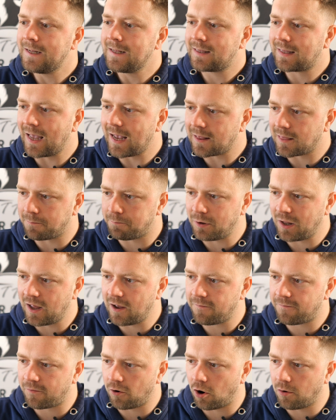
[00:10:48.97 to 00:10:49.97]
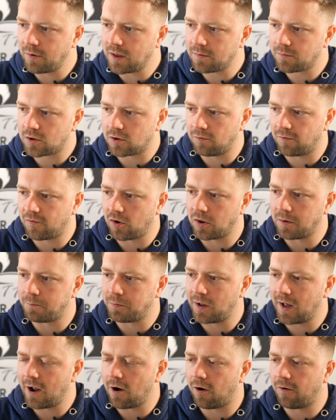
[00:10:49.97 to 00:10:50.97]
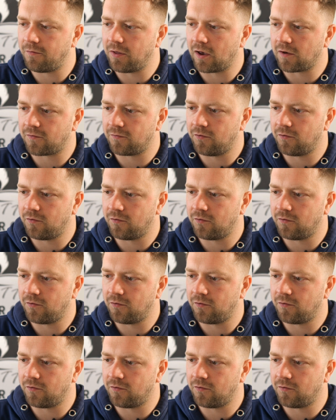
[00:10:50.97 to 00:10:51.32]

Take the plate from it, so we've got the plate off this